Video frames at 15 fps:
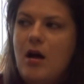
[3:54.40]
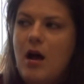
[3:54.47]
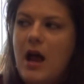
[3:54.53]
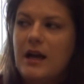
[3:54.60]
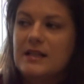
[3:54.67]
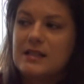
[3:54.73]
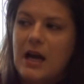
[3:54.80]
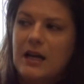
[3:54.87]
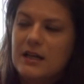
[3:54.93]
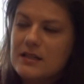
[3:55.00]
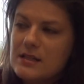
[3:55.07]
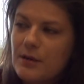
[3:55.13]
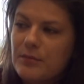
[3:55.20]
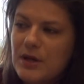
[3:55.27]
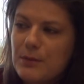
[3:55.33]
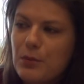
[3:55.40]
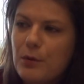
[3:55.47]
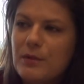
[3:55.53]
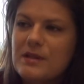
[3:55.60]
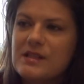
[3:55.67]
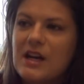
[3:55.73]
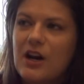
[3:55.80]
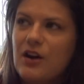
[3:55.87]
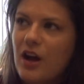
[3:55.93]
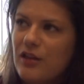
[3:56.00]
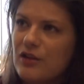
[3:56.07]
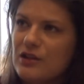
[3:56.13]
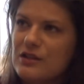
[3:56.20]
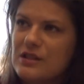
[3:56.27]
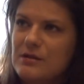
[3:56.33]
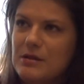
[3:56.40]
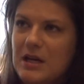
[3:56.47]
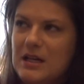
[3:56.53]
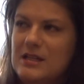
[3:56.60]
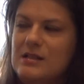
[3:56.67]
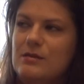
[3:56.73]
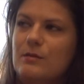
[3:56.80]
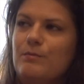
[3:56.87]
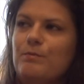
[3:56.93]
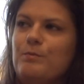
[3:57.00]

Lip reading: excited some people but scared others, because